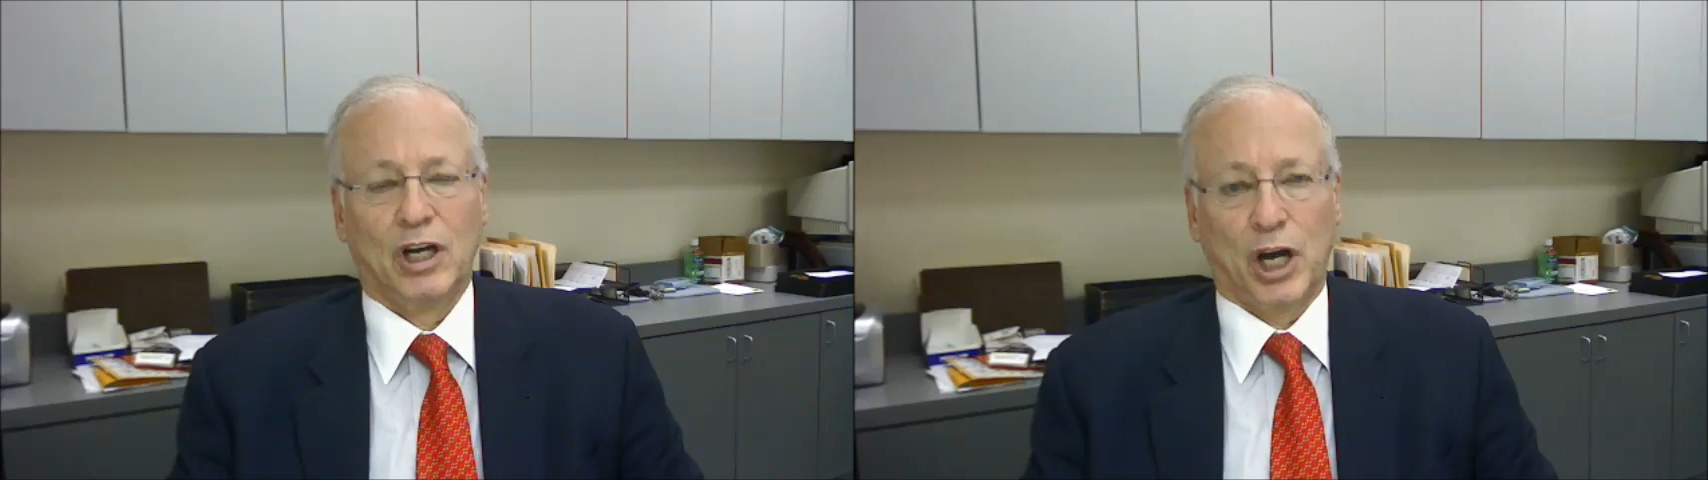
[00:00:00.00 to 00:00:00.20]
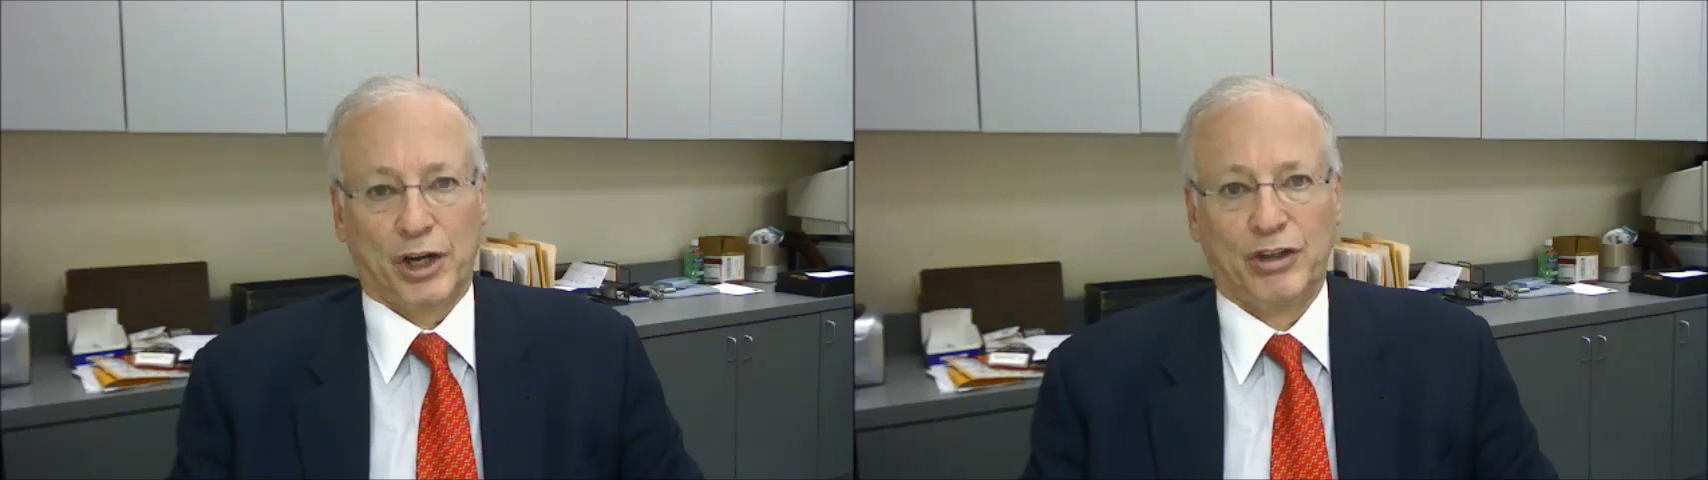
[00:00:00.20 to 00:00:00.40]

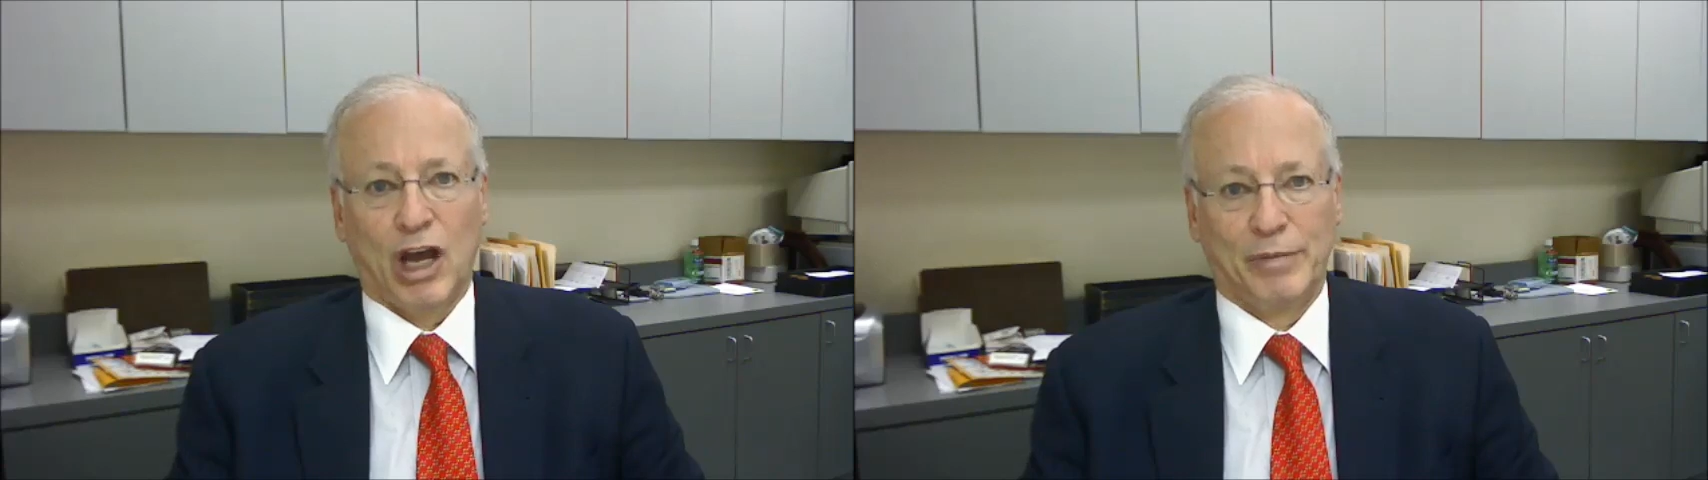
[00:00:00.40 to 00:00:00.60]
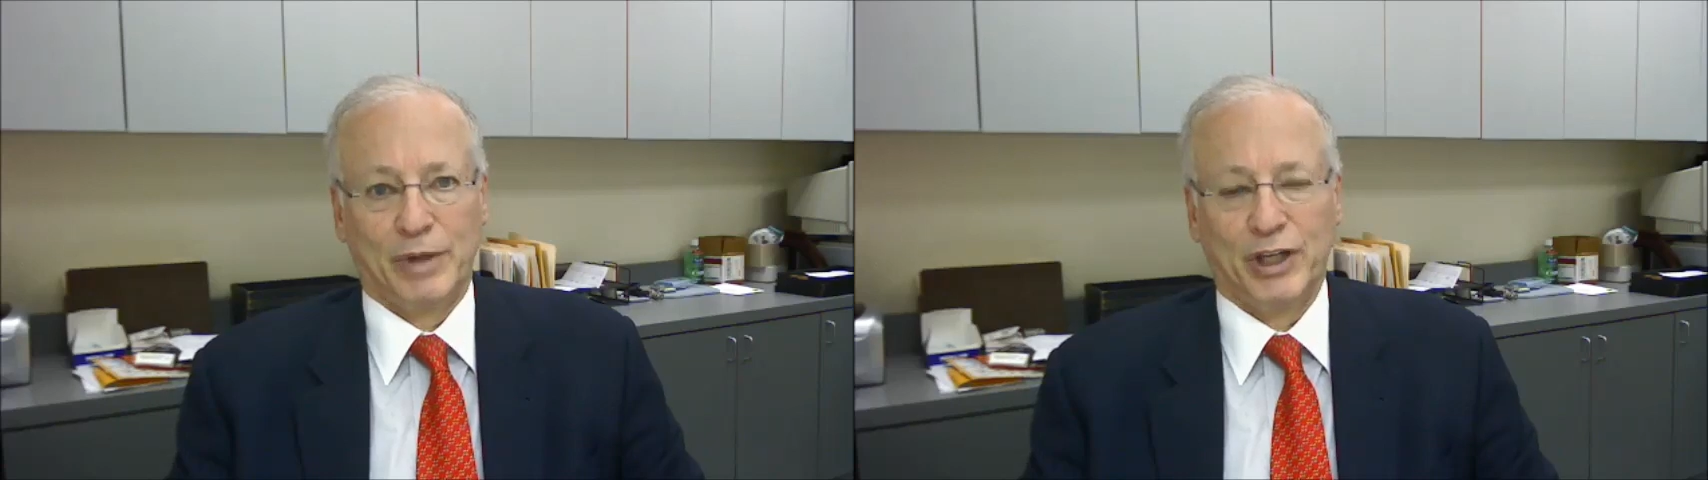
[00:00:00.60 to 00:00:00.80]
on a
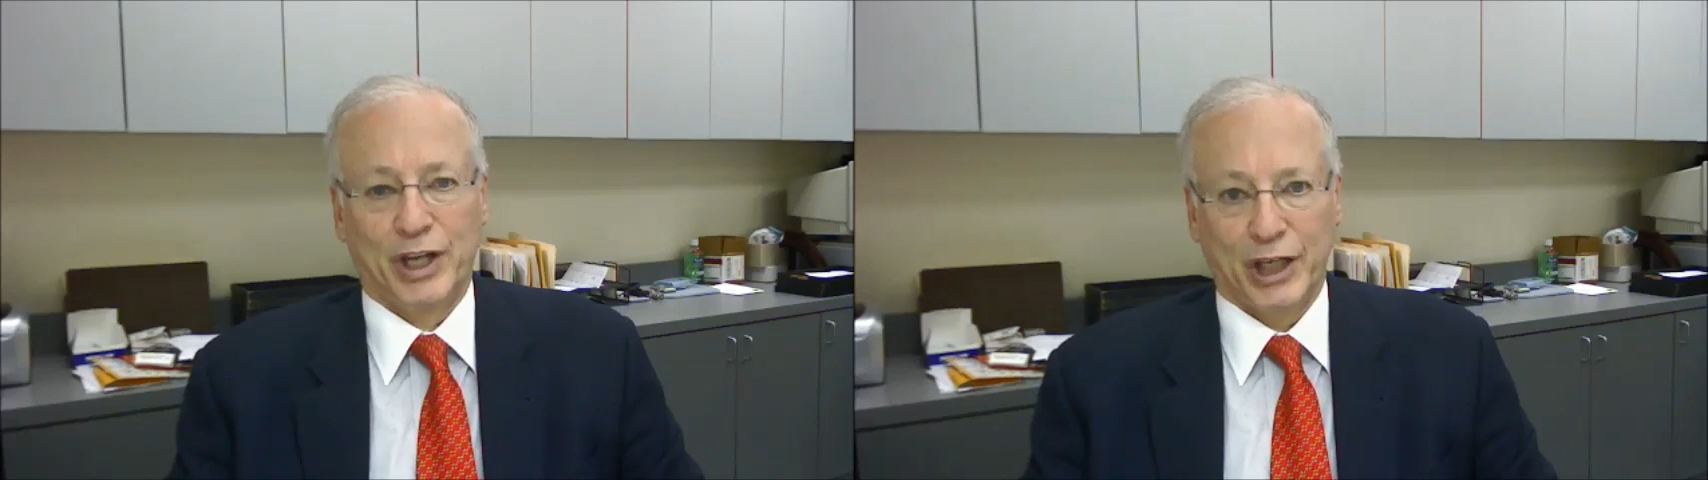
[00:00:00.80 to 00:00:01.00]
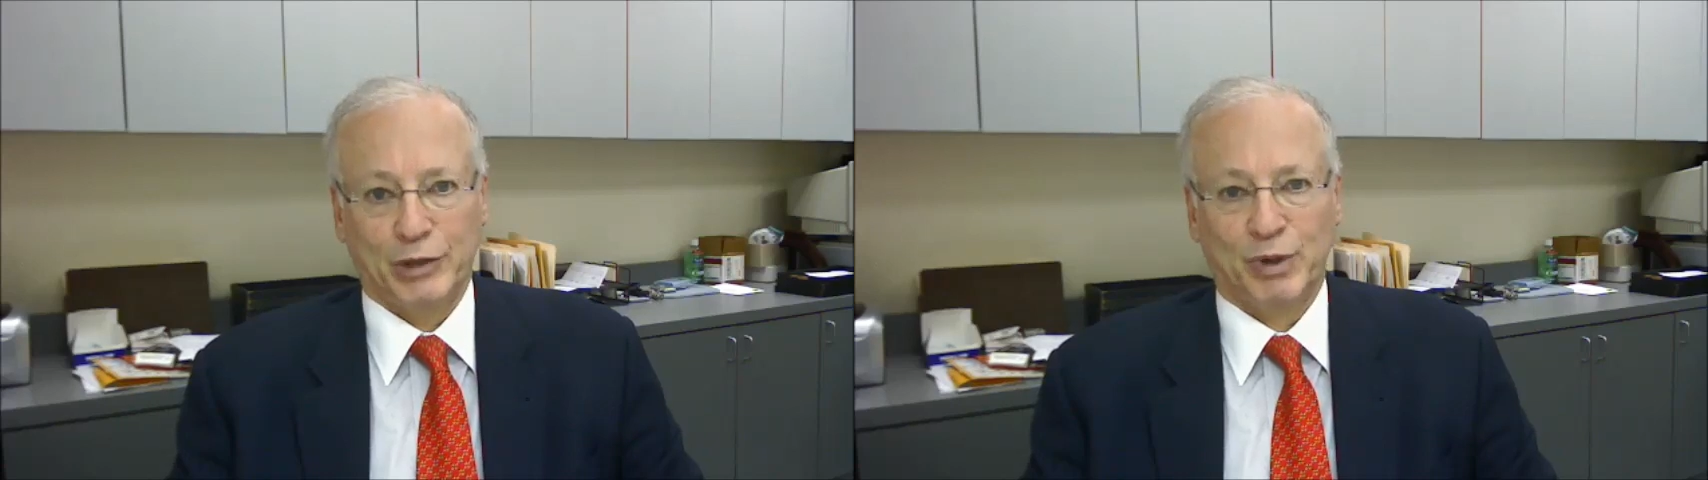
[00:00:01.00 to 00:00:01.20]
diamond
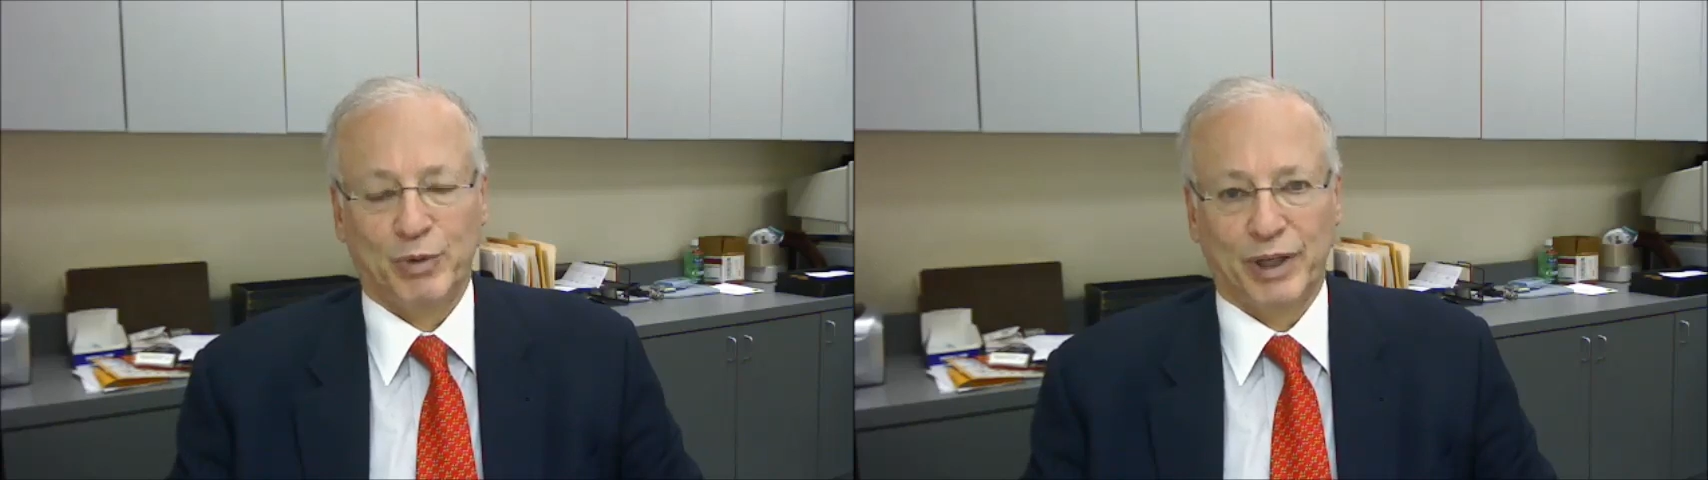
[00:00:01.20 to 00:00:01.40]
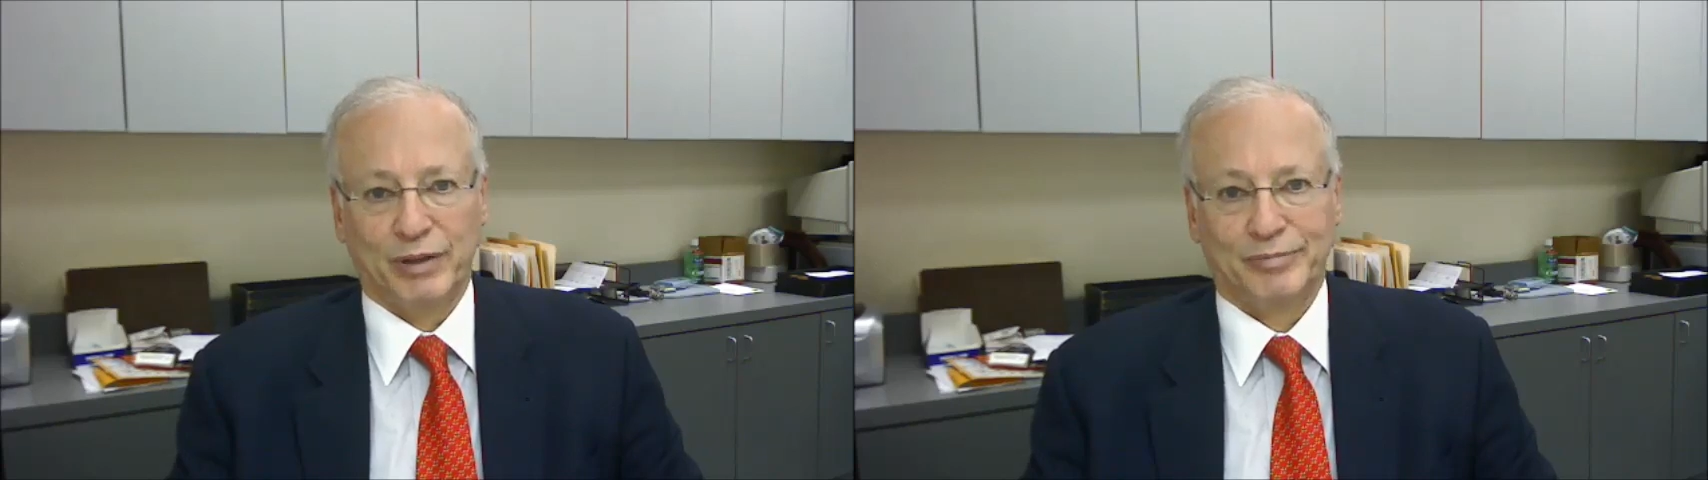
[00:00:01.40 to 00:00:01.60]
engagement
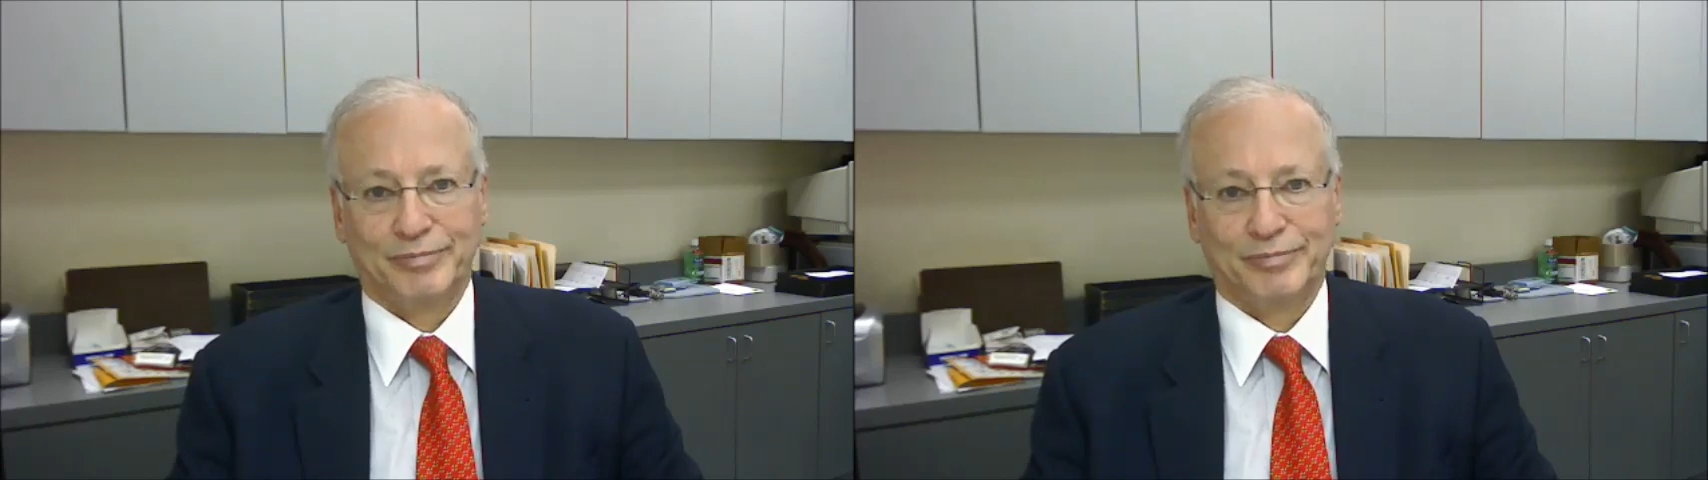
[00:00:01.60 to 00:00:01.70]
ring.